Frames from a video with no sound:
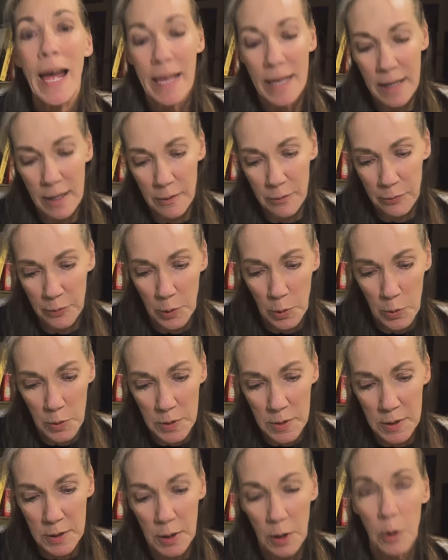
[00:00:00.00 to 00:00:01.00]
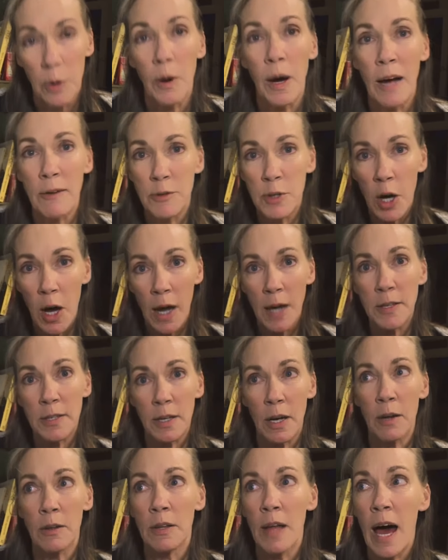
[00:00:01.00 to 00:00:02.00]
of foods. So I've talked
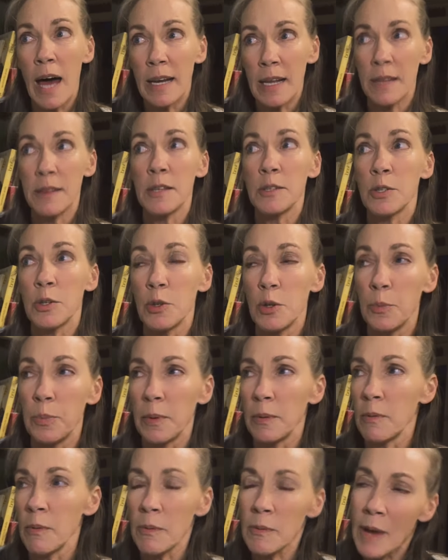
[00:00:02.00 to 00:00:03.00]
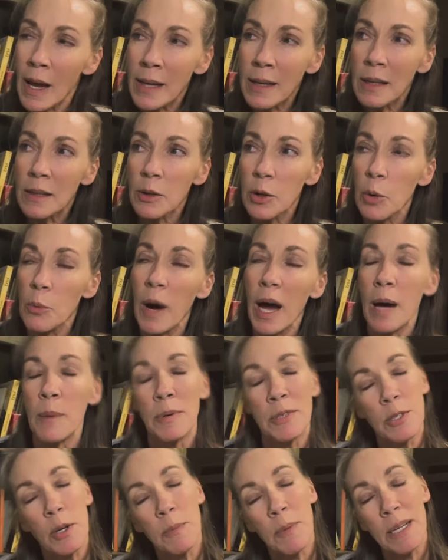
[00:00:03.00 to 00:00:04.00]
a lot in this group, not in a little while, but
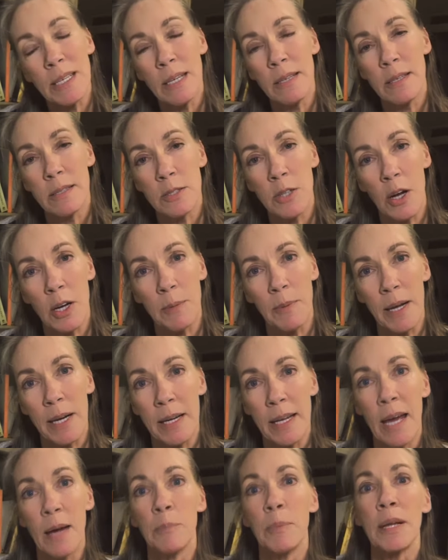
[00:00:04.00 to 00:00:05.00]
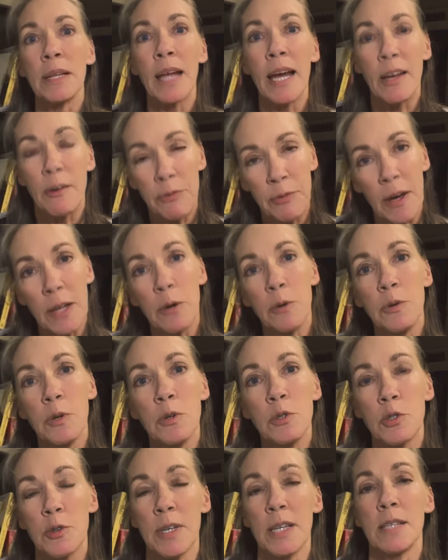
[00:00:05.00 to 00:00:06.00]
so I might need to talk about it again, but like
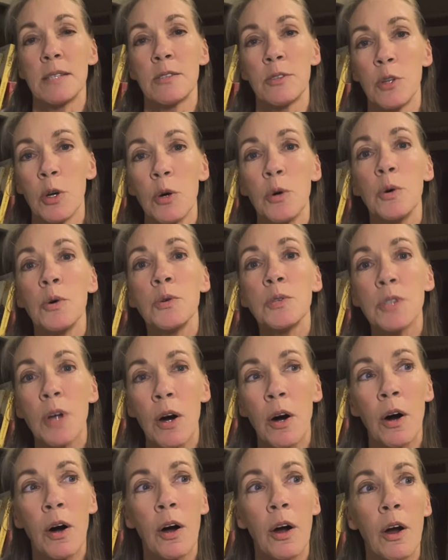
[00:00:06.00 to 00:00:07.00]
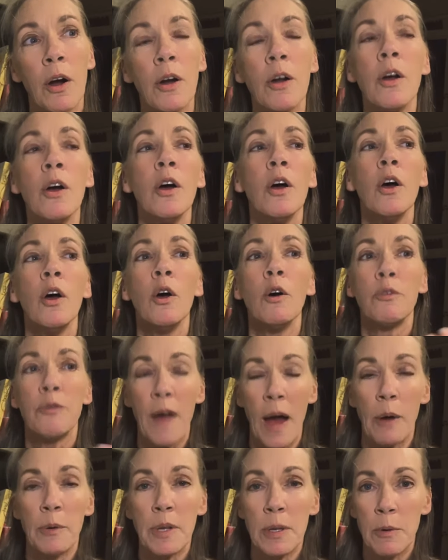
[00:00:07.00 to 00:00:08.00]
phytonutrients, those are
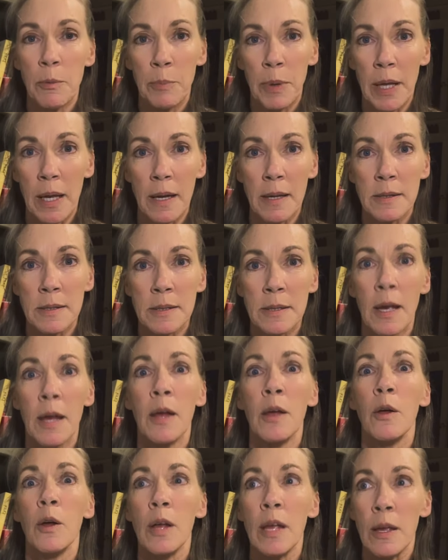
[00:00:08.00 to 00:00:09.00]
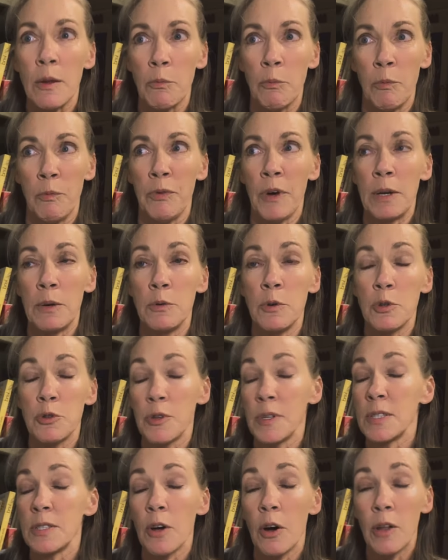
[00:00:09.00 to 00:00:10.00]
found in plants.
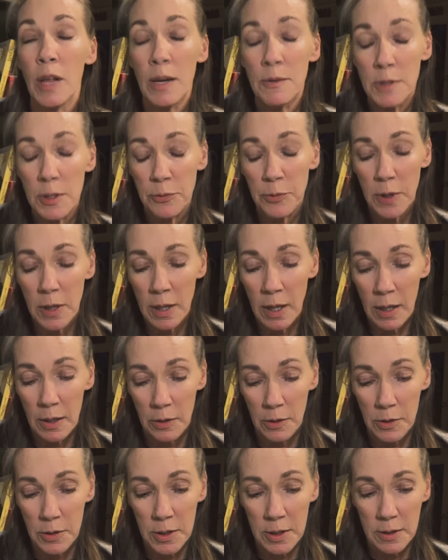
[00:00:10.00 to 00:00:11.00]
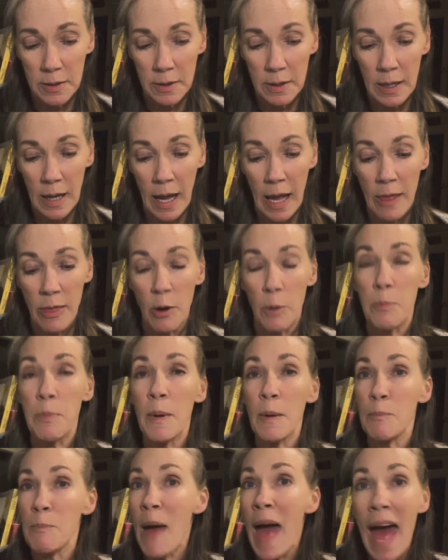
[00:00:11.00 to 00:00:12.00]
Phytonutrients all have different colors, and they're
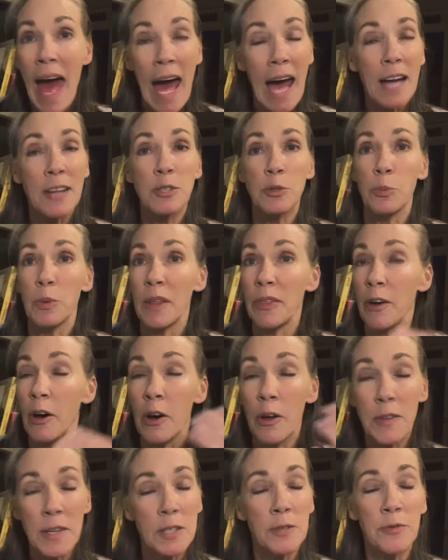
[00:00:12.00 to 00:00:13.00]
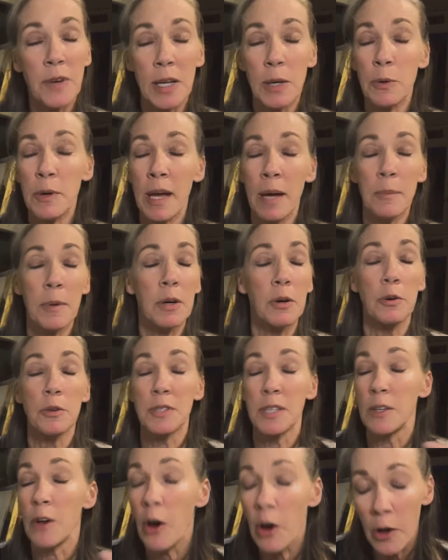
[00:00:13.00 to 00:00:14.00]
packed with all these phytochemicals
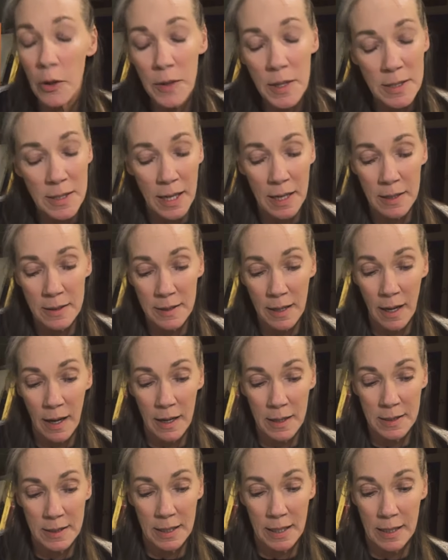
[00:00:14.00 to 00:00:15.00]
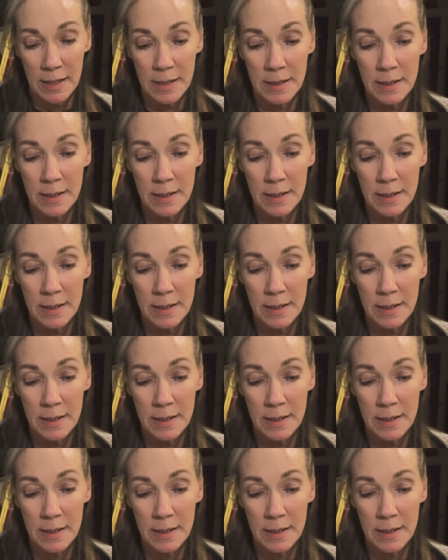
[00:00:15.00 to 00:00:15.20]
and all these antioxidants.